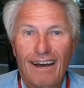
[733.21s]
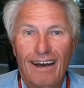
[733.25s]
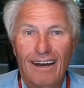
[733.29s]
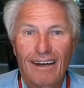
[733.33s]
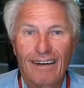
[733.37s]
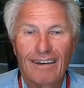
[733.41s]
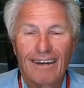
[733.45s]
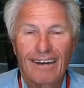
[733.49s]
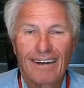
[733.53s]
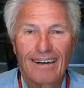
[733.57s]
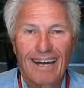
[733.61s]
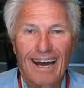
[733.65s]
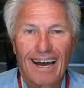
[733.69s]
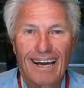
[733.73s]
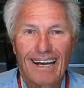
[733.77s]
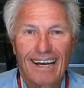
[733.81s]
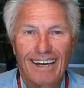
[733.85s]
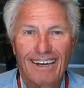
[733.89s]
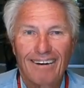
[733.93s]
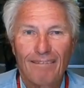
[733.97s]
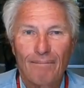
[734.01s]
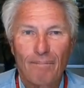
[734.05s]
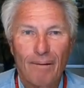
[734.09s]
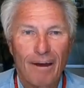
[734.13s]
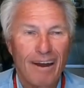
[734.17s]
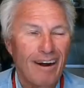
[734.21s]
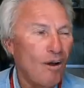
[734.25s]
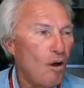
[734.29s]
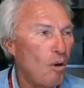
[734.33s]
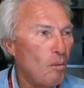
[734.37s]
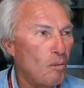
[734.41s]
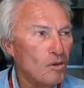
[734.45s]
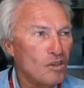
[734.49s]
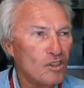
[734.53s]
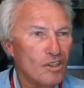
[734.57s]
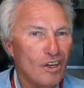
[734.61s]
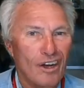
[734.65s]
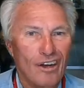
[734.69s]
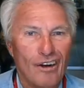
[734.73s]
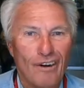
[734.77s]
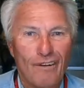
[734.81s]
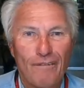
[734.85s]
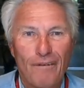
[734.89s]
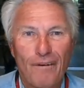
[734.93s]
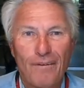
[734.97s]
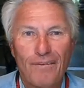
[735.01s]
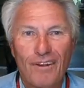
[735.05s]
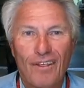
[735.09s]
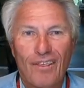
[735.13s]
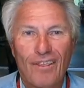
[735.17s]
I got about almost
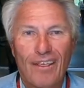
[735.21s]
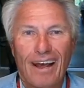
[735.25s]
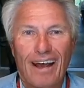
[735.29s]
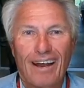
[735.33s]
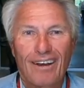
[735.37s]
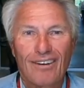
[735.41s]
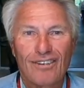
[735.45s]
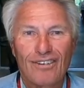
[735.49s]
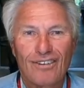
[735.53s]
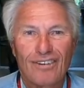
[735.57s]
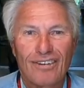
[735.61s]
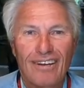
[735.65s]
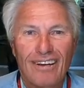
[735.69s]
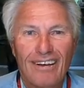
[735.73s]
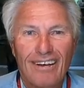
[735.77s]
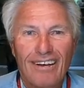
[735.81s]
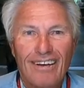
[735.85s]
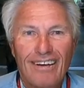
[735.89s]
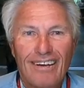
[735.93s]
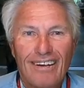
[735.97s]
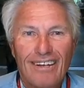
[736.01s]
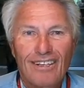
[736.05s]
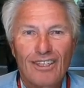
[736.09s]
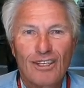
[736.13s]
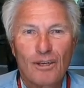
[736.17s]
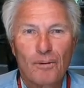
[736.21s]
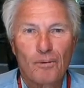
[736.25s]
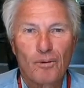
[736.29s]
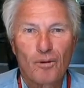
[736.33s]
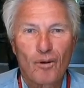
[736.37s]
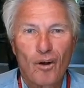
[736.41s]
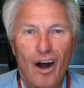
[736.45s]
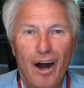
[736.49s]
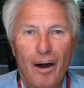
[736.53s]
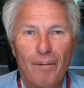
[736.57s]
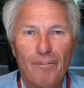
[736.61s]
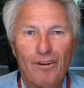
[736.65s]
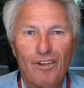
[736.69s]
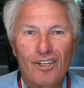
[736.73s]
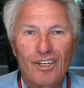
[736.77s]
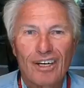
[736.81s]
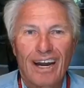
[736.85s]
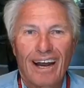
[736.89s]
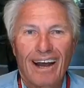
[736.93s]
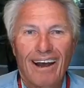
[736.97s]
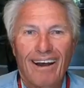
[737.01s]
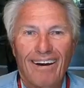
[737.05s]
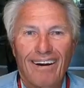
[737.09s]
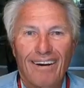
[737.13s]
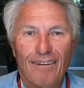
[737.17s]
150,000 subscribers
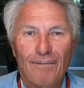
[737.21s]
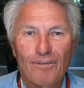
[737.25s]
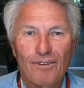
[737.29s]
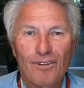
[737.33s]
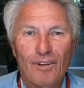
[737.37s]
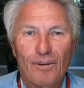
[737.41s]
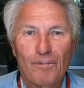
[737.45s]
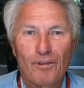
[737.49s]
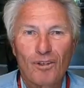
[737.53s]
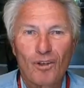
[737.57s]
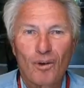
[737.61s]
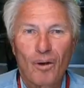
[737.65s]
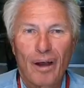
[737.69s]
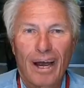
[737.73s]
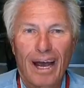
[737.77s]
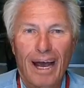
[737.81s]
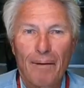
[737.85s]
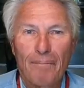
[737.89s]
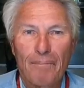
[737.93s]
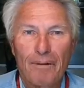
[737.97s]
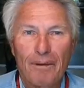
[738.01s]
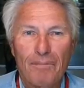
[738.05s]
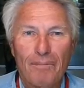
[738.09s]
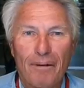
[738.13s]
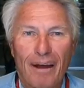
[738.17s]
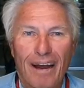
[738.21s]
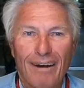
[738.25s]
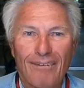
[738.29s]
now, and I'm so happy.